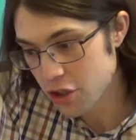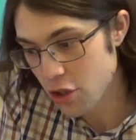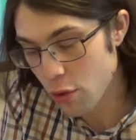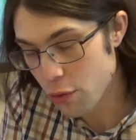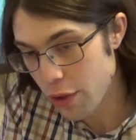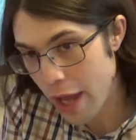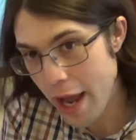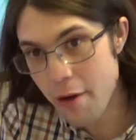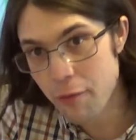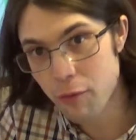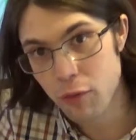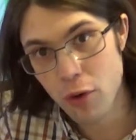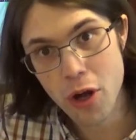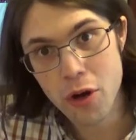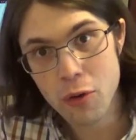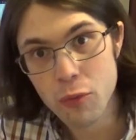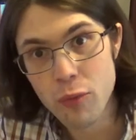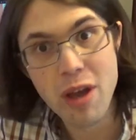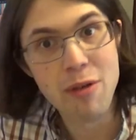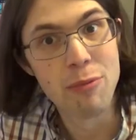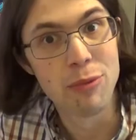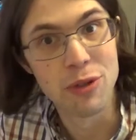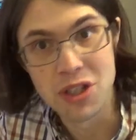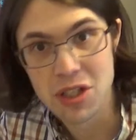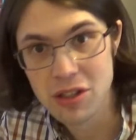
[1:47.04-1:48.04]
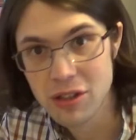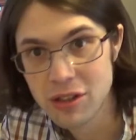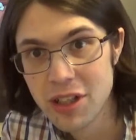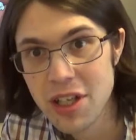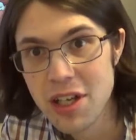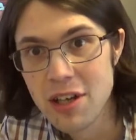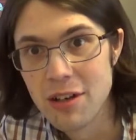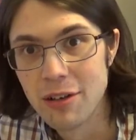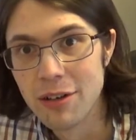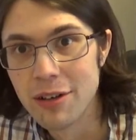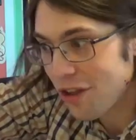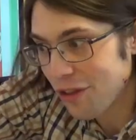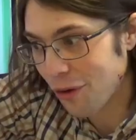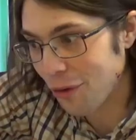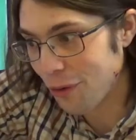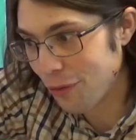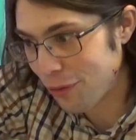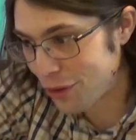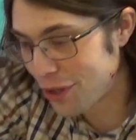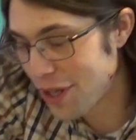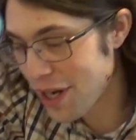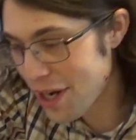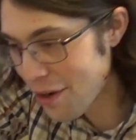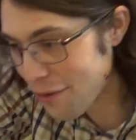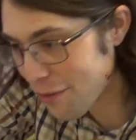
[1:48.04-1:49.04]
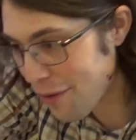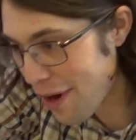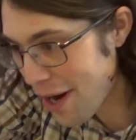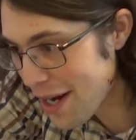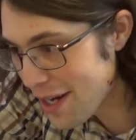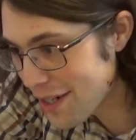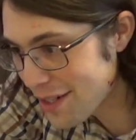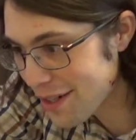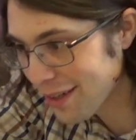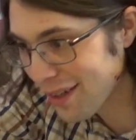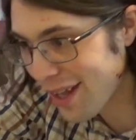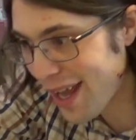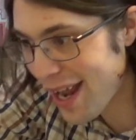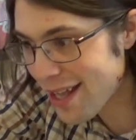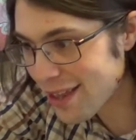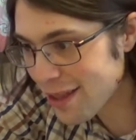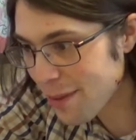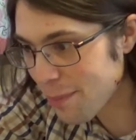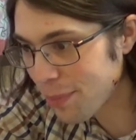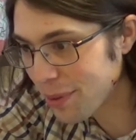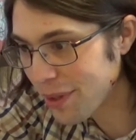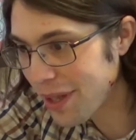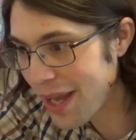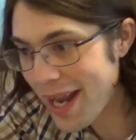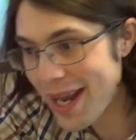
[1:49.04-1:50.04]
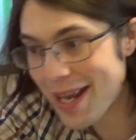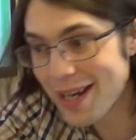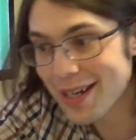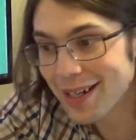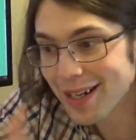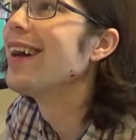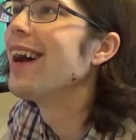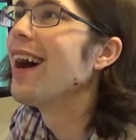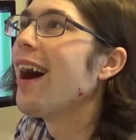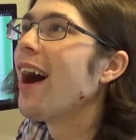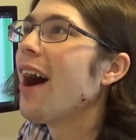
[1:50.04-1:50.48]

that runway was cleared. They're getting ready to land the plane.